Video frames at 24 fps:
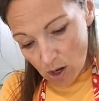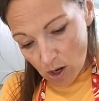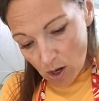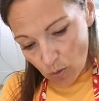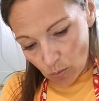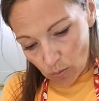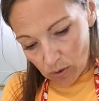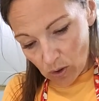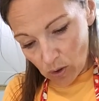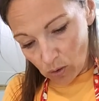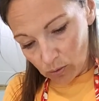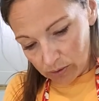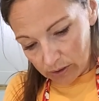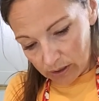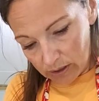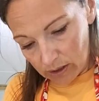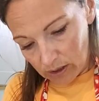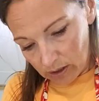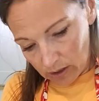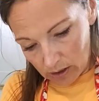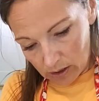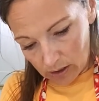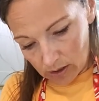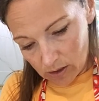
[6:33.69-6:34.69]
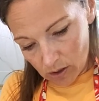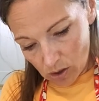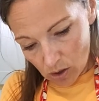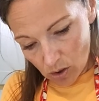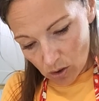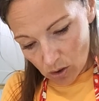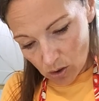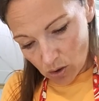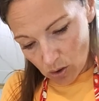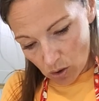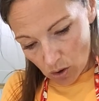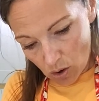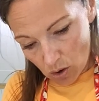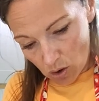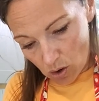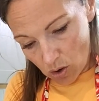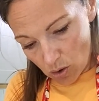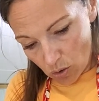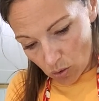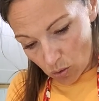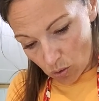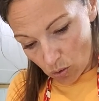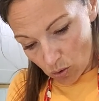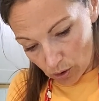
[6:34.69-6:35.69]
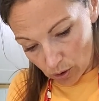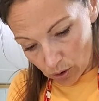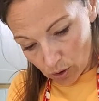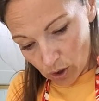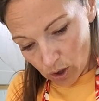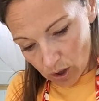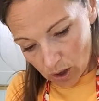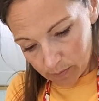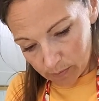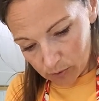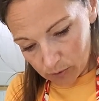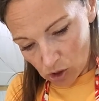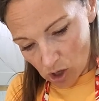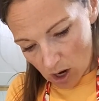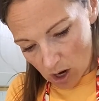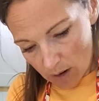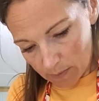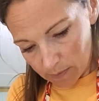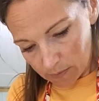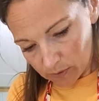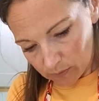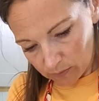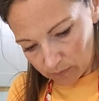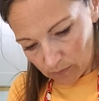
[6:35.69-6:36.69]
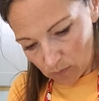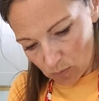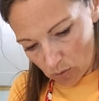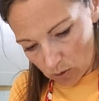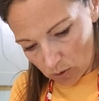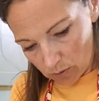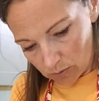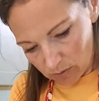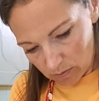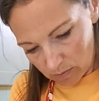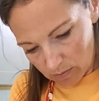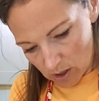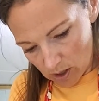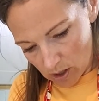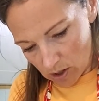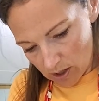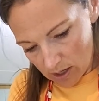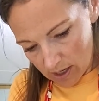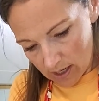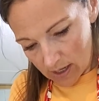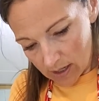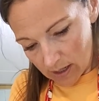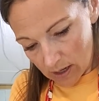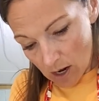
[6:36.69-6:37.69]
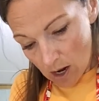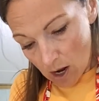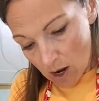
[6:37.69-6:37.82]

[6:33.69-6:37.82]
We only need 1/4 cup chopped for the marinade,